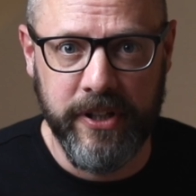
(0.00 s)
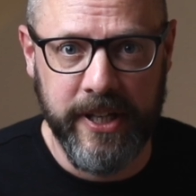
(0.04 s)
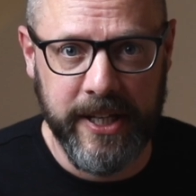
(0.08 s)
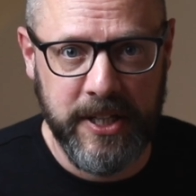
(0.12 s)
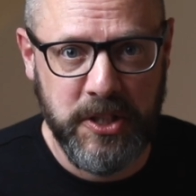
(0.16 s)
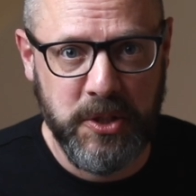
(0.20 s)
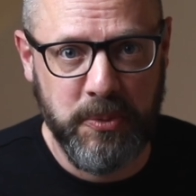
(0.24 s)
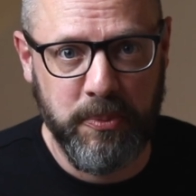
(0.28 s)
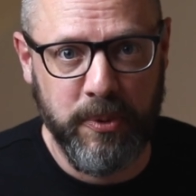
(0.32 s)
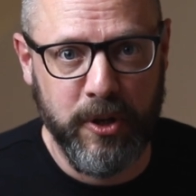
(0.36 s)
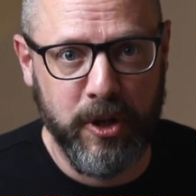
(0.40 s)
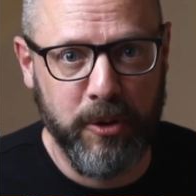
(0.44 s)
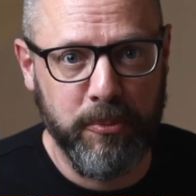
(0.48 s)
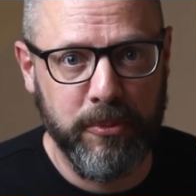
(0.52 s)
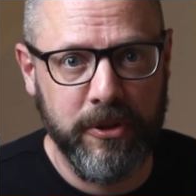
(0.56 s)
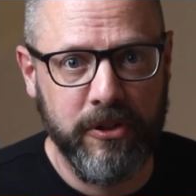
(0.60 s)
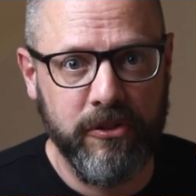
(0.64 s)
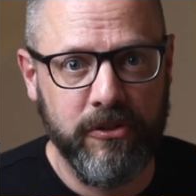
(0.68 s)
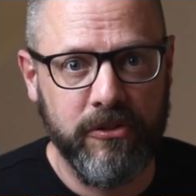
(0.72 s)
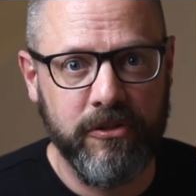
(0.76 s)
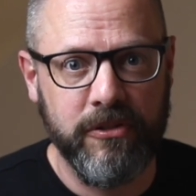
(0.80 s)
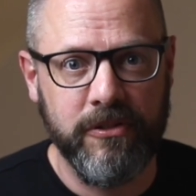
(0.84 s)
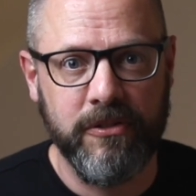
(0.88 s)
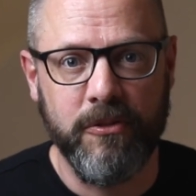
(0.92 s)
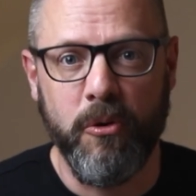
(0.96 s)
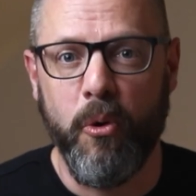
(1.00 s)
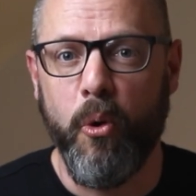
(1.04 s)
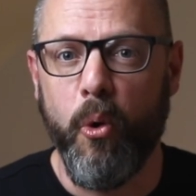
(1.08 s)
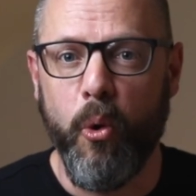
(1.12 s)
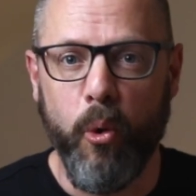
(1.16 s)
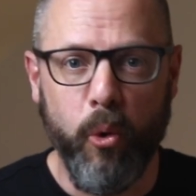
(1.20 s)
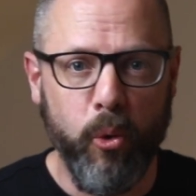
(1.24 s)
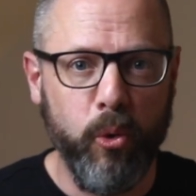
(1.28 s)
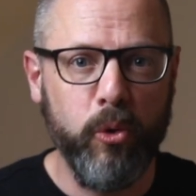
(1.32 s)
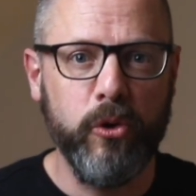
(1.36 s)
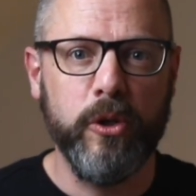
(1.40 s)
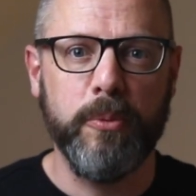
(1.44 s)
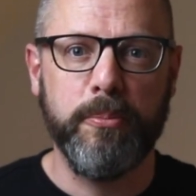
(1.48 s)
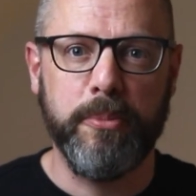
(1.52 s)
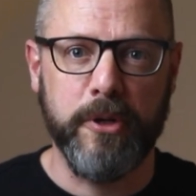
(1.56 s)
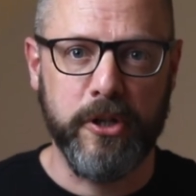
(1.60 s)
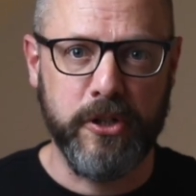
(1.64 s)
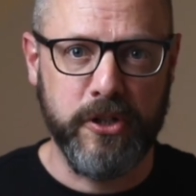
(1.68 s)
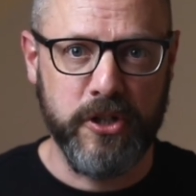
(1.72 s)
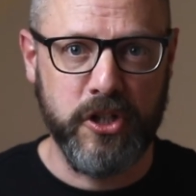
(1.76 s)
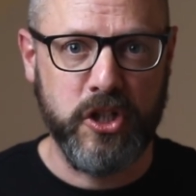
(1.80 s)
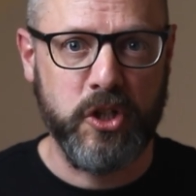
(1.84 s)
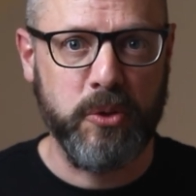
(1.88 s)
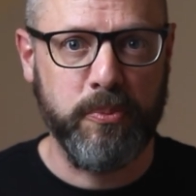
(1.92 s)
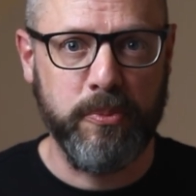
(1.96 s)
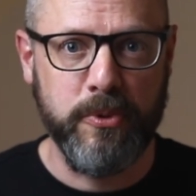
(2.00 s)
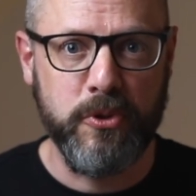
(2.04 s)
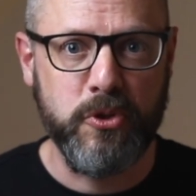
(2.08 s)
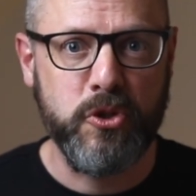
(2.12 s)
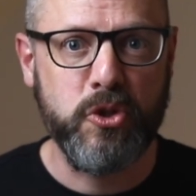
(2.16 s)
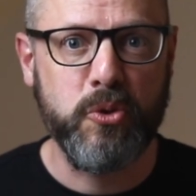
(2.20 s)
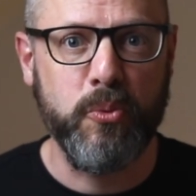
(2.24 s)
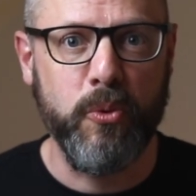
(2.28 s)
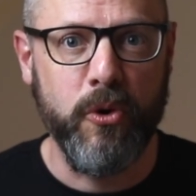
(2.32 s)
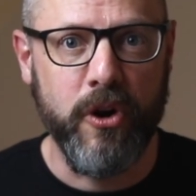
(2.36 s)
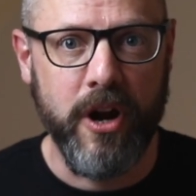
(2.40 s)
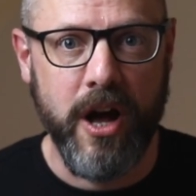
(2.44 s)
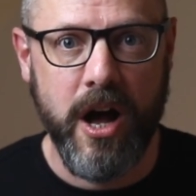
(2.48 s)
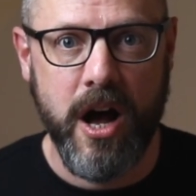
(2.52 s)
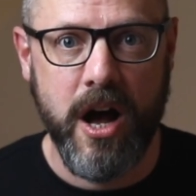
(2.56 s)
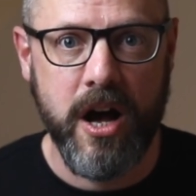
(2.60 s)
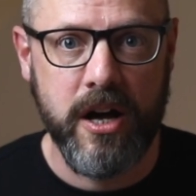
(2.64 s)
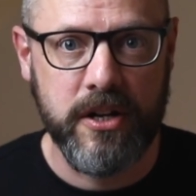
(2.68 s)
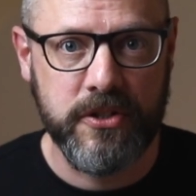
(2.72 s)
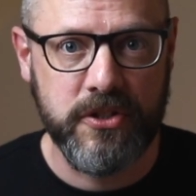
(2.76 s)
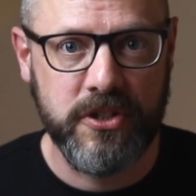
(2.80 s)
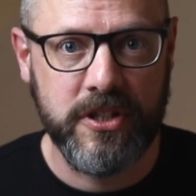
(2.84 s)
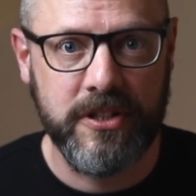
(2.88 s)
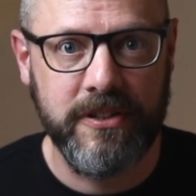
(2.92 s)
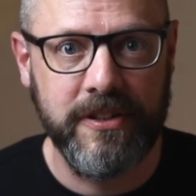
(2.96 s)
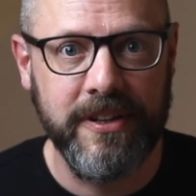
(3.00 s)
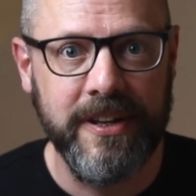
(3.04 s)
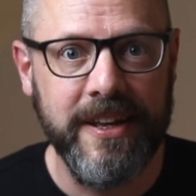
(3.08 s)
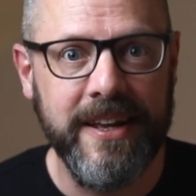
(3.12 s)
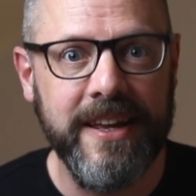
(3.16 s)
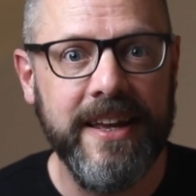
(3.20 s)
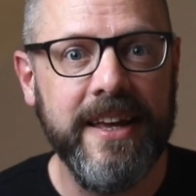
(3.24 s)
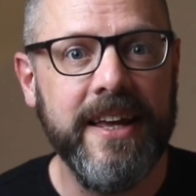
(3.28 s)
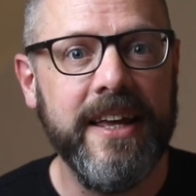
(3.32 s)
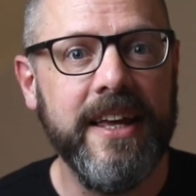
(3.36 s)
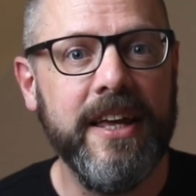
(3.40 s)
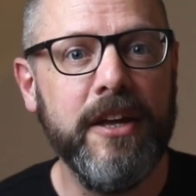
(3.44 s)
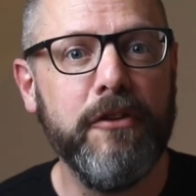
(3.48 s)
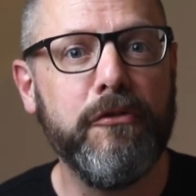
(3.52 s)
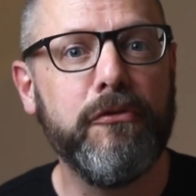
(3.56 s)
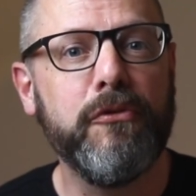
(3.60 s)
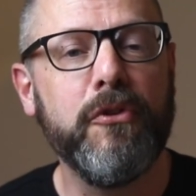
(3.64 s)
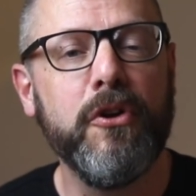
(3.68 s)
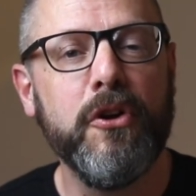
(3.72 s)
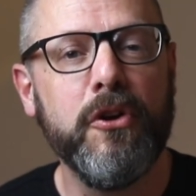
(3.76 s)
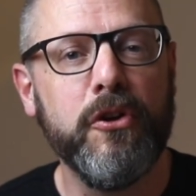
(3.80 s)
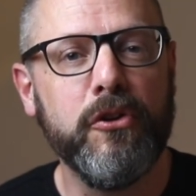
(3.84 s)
the experiment, all the participants were asked if